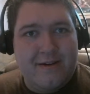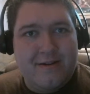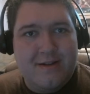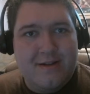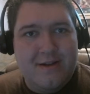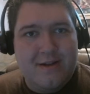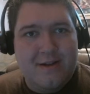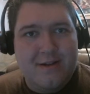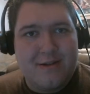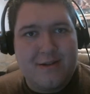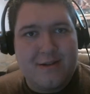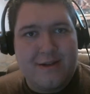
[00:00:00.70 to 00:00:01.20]

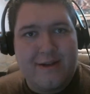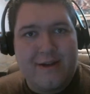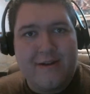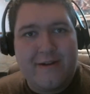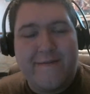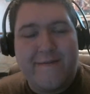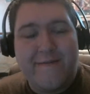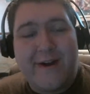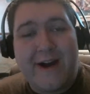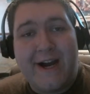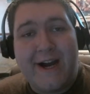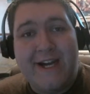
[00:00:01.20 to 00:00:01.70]
It's another
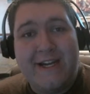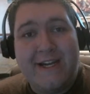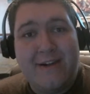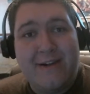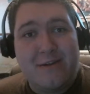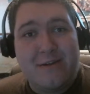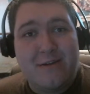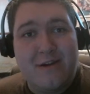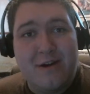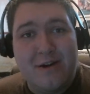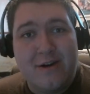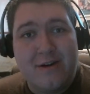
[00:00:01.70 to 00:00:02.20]
Friday,
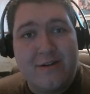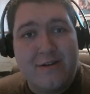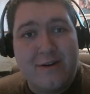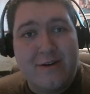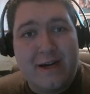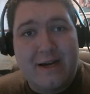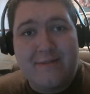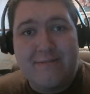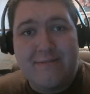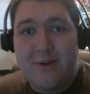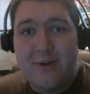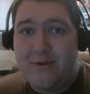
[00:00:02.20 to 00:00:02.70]
so
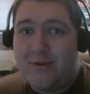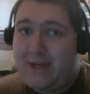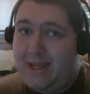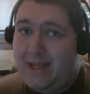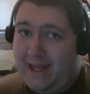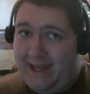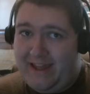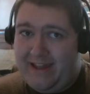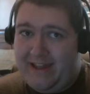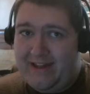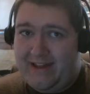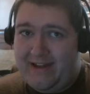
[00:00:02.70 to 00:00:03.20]
I'm
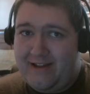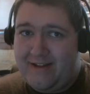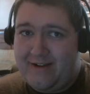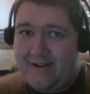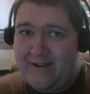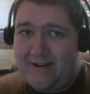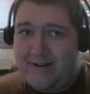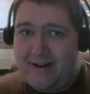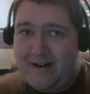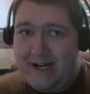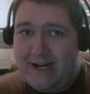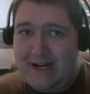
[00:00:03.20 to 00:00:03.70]
doing
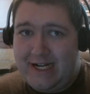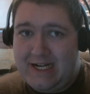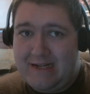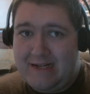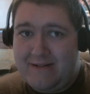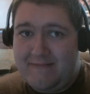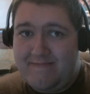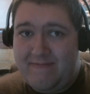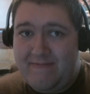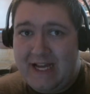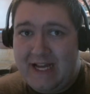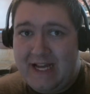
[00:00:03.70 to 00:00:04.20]
another
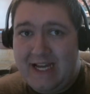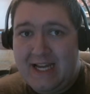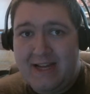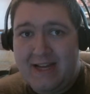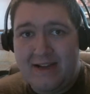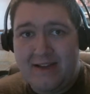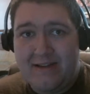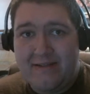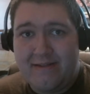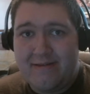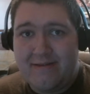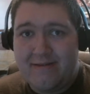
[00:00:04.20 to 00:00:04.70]

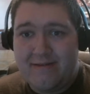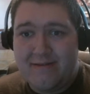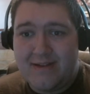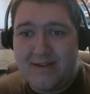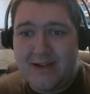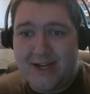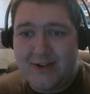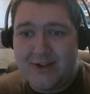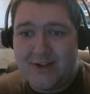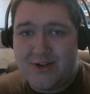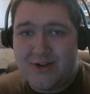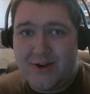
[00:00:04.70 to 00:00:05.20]

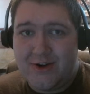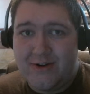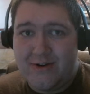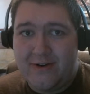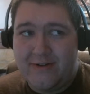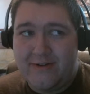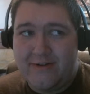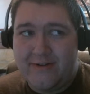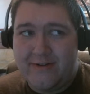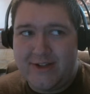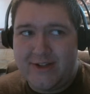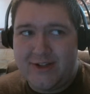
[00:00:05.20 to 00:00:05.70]
tech show,
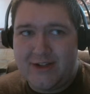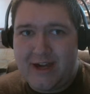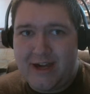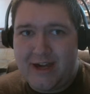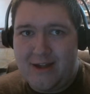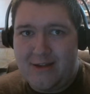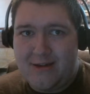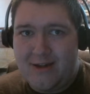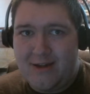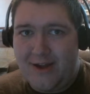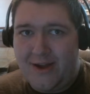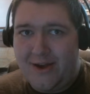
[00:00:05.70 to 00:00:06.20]
which
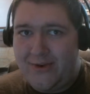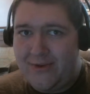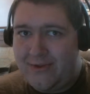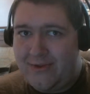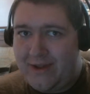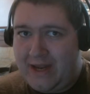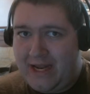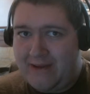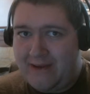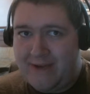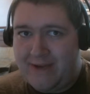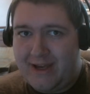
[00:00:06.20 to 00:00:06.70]
has no
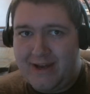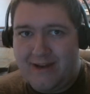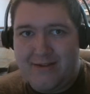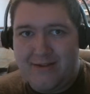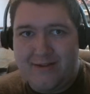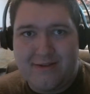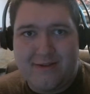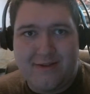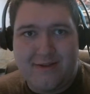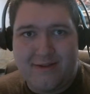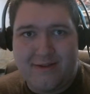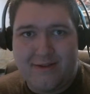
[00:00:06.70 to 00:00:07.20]
name
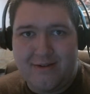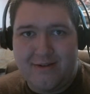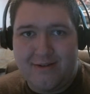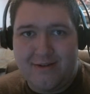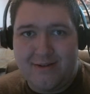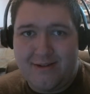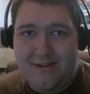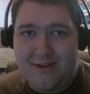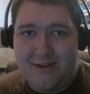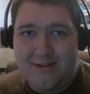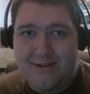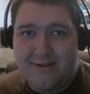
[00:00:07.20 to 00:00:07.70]
yet, so it's
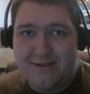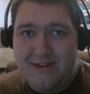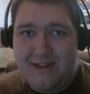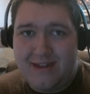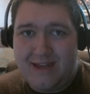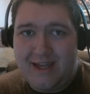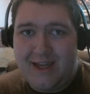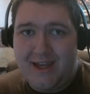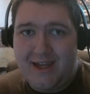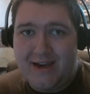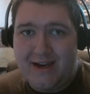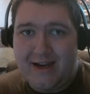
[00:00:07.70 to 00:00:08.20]
still
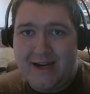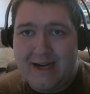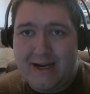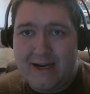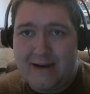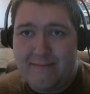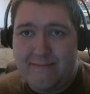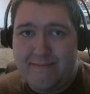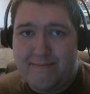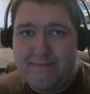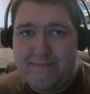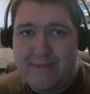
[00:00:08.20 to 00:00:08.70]

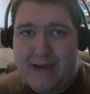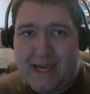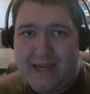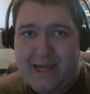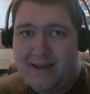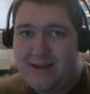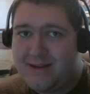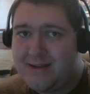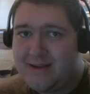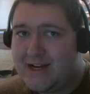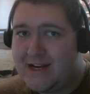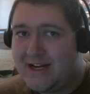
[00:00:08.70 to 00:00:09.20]
the
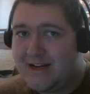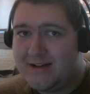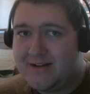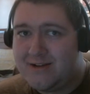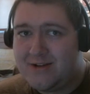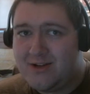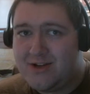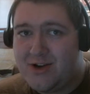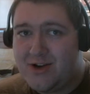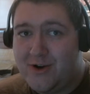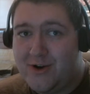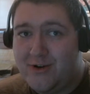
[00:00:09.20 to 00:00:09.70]
beta tech
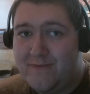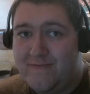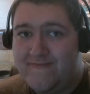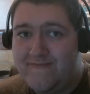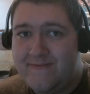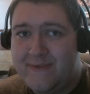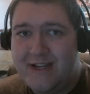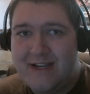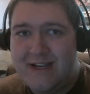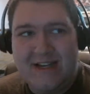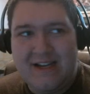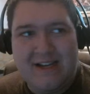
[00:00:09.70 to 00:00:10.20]
show
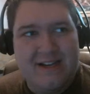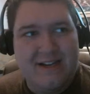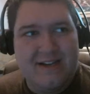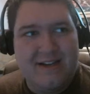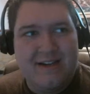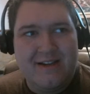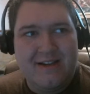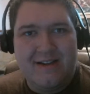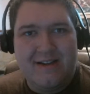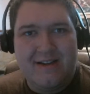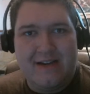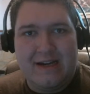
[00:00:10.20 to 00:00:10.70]

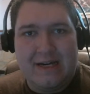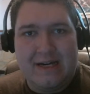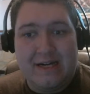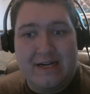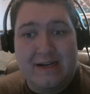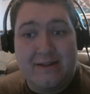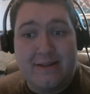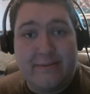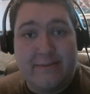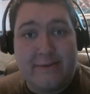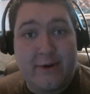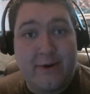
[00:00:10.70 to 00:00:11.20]

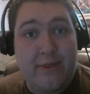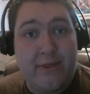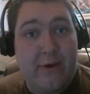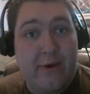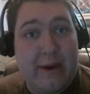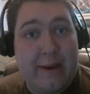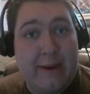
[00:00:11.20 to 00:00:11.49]
number 3.